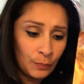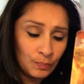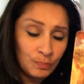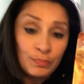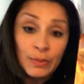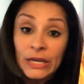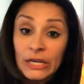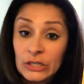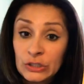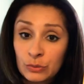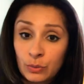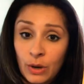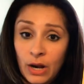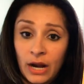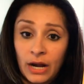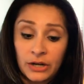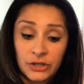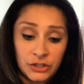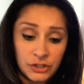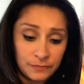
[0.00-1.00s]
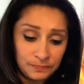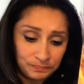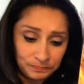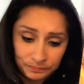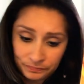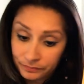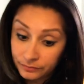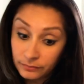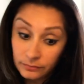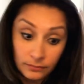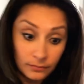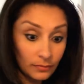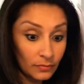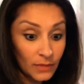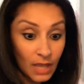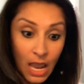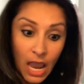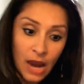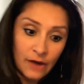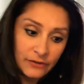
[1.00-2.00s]
binge watch
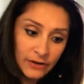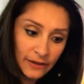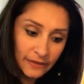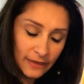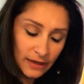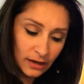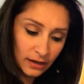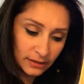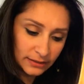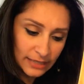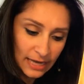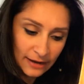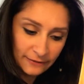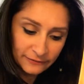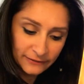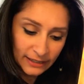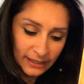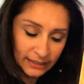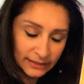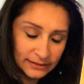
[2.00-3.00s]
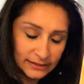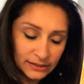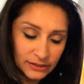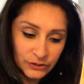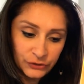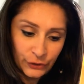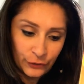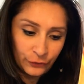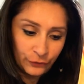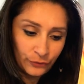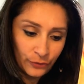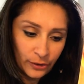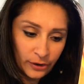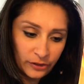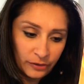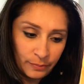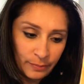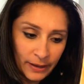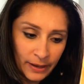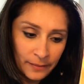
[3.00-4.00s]
everything on Netflix and so
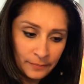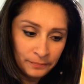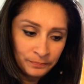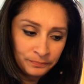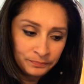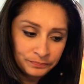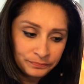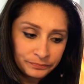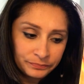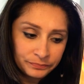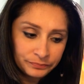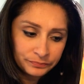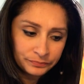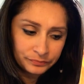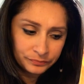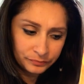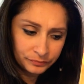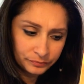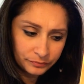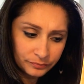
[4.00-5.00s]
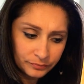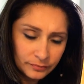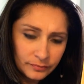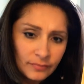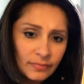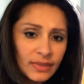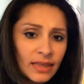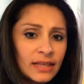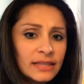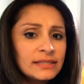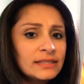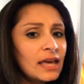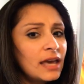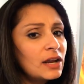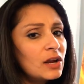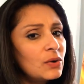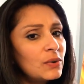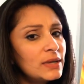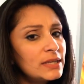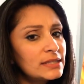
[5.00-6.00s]
forth, but it's not
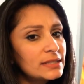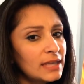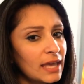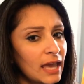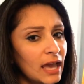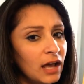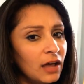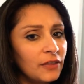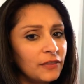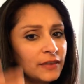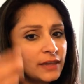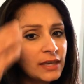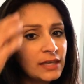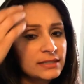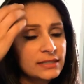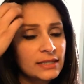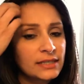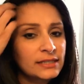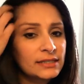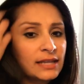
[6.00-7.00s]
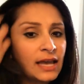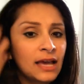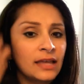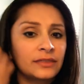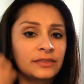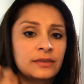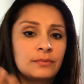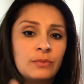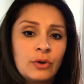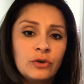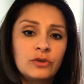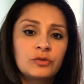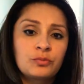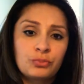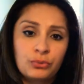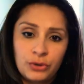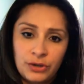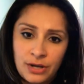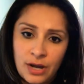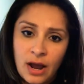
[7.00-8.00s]
always the healthiest and it's not the most
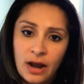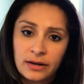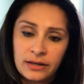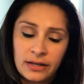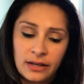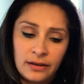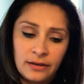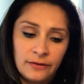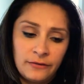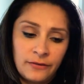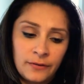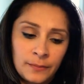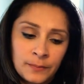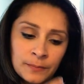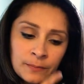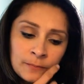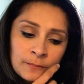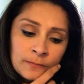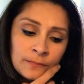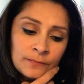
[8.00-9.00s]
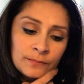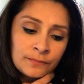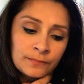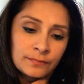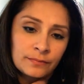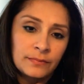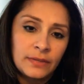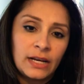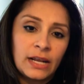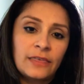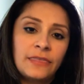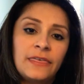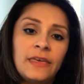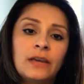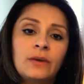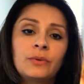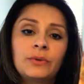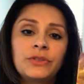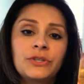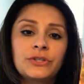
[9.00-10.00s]
productive. And I
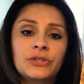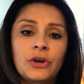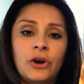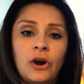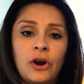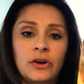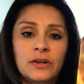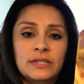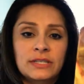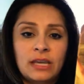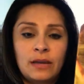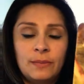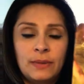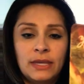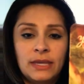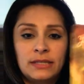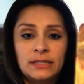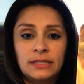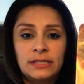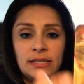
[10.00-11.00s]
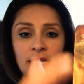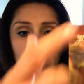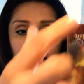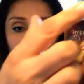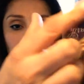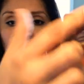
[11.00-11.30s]
think what this card is coming in to tell